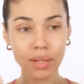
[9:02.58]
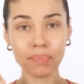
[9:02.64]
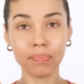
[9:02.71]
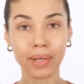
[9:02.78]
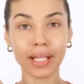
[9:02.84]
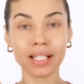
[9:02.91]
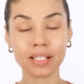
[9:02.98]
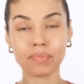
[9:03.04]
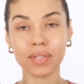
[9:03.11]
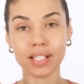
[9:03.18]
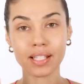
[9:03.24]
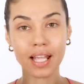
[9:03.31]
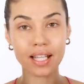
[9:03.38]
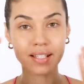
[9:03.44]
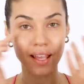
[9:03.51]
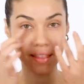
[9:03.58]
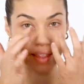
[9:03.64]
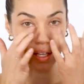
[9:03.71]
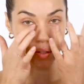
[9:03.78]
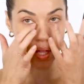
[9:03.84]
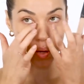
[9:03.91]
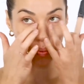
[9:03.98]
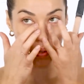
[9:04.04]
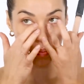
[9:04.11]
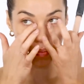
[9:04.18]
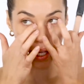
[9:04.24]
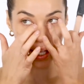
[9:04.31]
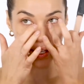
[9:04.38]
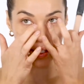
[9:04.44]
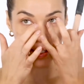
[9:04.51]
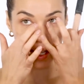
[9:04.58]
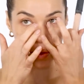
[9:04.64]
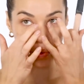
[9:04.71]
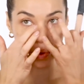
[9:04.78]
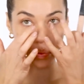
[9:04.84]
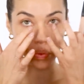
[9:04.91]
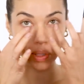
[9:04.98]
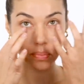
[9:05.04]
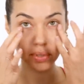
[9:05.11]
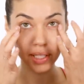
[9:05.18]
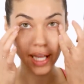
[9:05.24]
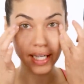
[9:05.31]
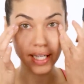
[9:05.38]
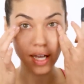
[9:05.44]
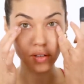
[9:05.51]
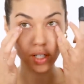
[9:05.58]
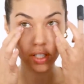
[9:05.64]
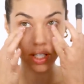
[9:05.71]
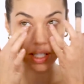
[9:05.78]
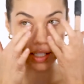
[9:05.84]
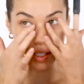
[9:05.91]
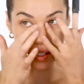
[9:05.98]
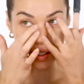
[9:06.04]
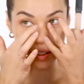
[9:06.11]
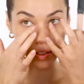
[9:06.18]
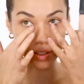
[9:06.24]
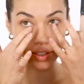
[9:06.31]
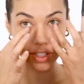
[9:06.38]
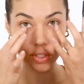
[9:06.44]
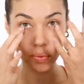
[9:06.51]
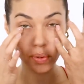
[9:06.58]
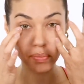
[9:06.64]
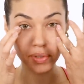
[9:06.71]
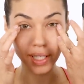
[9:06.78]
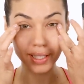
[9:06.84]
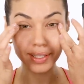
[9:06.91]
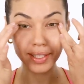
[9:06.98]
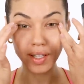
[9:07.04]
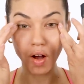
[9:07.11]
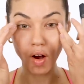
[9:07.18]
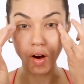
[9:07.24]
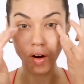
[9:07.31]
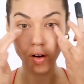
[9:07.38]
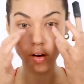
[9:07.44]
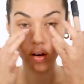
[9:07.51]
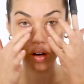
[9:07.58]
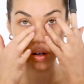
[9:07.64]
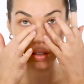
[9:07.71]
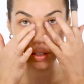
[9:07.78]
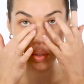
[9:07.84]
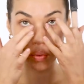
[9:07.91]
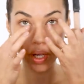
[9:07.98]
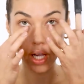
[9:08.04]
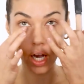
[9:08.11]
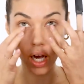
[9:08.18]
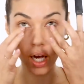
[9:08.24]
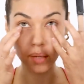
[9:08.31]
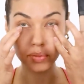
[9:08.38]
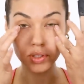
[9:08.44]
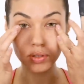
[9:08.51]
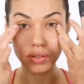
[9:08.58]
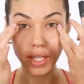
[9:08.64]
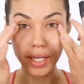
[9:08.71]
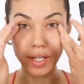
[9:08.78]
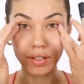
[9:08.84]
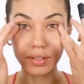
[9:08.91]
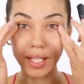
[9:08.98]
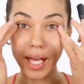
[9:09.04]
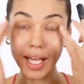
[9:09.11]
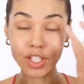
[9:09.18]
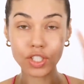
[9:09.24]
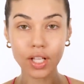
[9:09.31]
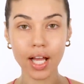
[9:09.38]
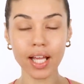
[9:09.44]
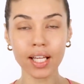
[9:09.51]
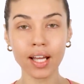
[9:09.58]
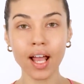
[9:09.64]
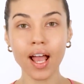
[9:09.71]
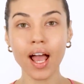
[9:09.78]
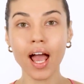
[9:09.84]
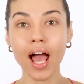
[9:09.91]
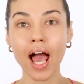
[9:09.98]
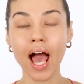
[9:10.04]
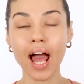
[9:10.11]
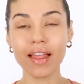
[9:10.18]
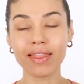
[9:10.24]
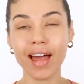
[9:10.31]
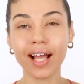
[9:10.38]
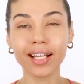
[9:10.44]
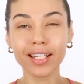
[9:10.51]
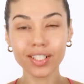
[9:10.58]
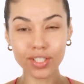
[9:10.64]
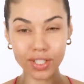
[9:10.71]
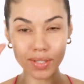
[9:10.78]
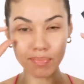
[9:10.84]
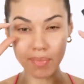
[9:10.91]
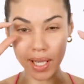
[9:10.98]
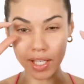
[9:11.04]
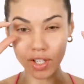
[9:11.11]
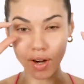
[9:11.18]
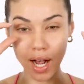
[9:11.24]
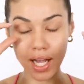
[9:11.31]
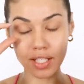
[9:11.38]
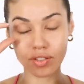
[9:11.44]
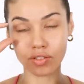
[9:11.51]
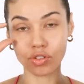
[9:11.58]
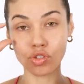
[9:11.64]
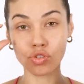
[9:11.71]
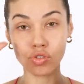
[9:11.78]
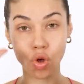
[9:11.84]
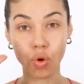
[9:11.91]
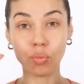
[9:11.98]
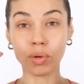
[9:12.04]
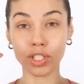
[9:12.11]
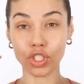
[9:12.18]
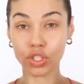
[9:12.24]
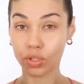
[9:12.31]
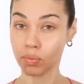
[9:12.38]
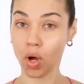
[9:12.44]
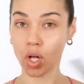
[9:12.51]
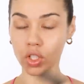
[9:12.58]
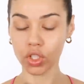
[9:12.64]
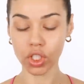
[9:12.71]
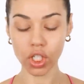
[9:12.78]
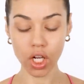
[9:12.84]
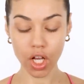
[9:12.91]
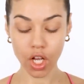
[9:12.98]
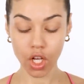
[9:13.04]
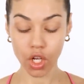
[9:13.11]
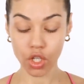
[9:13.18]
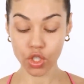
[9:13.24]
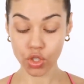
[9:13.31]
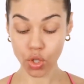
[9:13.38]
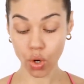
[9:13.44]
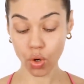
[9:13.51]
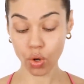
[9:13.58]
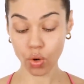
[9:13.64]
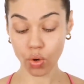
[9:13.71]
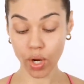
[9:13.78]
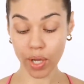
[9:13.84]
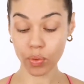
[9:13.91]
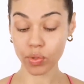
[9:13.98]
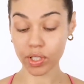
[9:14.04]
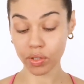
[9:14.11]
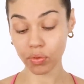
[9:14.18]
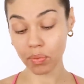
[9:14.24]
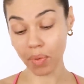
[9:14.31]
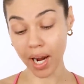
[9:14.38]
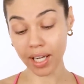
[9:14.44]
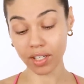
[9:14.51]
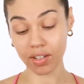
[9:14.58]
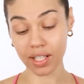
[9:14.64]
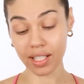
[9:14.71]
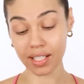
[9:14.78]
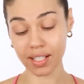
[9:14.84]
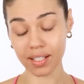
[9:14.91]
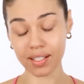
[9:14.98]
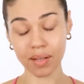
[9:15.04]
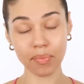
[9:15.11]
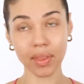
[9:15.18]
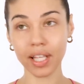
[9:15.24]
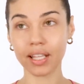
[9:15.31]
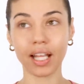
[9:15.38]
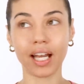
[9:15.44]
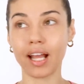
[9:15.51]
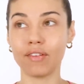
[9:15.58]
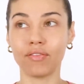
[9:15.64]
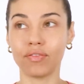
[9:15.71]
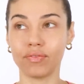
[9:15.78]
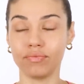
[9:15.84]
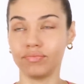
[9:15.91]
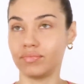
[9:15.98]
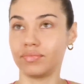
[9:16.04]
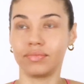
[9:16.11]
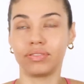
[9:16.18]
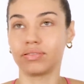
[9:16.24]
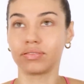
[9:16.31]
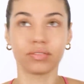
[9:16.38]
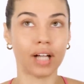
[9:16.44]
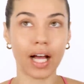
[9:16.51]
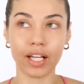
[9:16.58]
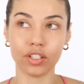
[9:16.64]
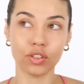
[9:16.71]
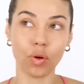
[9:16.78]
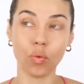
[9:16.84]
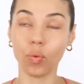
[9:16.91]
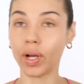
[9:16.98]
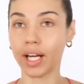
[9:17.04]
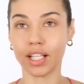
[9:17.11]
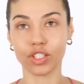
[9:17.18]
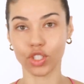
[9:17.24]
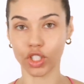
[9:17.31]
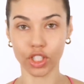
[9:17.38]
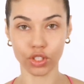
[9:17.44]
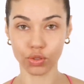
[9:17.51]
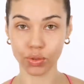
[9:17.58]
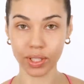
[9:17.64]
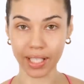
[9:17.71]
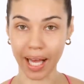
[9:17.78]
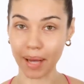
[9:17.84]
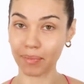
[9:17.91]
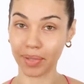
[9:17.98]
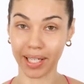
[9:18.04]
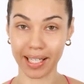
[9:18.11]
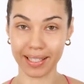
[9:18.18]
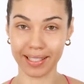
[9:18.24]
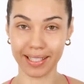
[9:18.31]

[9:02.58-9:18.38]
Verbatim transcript: of the biggest mistakes I think that we make is that when we blend out our concealers, we blend it all the way up to like our lash line, and that could just make your eyes look so much smaller. So it was a reminder, and this is something that I don't know when I started doing that, but I